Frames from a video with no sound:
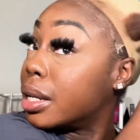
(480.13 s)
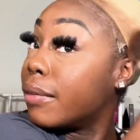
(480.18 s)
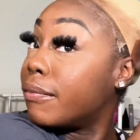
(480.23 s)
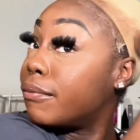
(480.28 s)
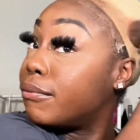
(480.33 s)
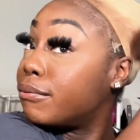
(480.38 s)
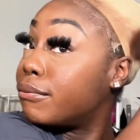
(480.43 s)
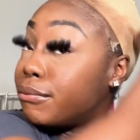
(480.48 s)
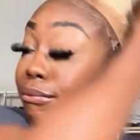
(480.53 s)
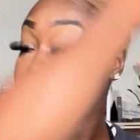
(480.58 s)
a
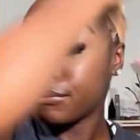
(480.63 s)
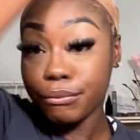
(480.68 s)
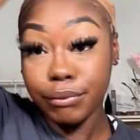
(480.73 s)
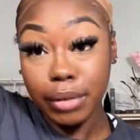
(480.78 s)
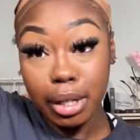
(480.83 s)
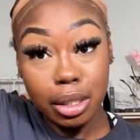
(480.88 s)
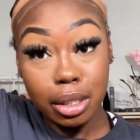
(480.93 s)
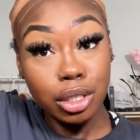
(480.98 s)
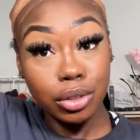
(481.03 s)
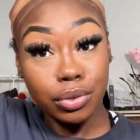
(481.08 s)

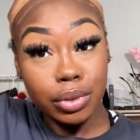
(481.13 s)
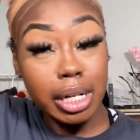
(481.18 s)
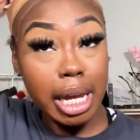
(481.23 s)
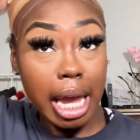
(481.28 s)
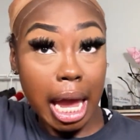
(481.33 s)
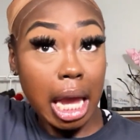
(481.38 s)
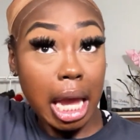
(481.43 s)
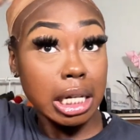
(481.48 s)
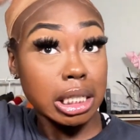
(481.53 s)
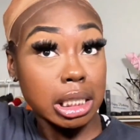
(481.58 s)
first
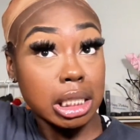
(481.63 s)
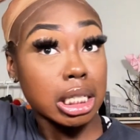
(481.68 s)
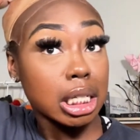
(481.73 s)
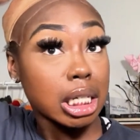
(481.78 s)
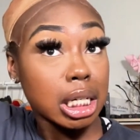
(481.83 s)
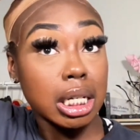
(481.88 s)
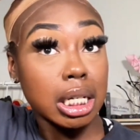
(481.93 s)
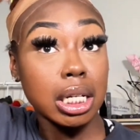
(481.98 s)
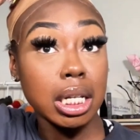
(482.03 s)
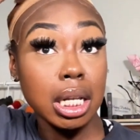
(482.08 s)

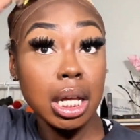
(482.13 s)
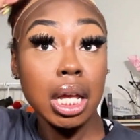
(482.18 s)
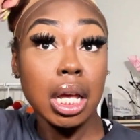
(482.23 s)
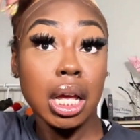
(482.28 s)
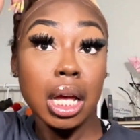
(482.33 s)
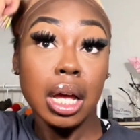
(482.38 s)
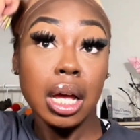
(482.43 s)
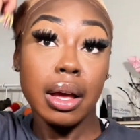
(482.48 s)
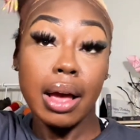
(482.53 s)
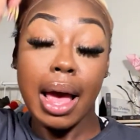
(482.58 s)
reaction,
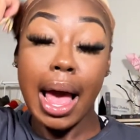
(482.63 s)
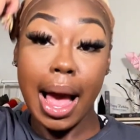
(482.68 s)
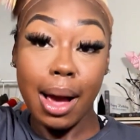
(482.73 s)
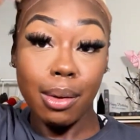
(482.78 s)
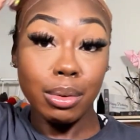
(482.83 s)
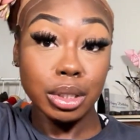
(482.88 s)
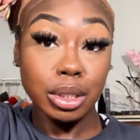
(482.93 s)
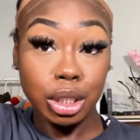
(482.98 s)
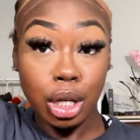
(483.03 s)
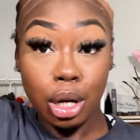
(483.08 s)

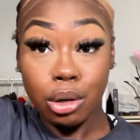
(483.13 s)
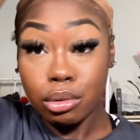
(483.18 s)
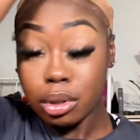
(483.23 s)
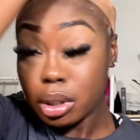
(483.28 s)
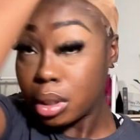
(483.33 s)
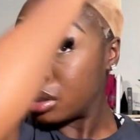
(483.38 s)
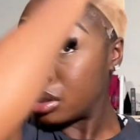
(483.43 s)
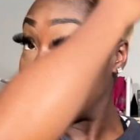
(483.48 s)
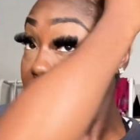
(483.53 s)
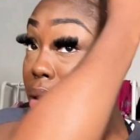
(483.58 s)
how it's going
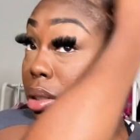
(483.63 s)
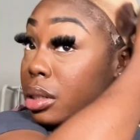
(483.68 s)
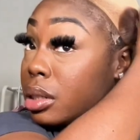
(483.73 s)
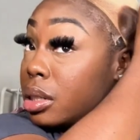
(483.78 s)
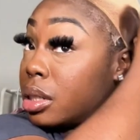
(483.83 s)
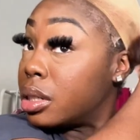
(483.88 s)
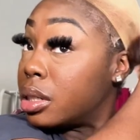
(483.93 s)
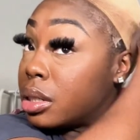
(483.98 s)
to look.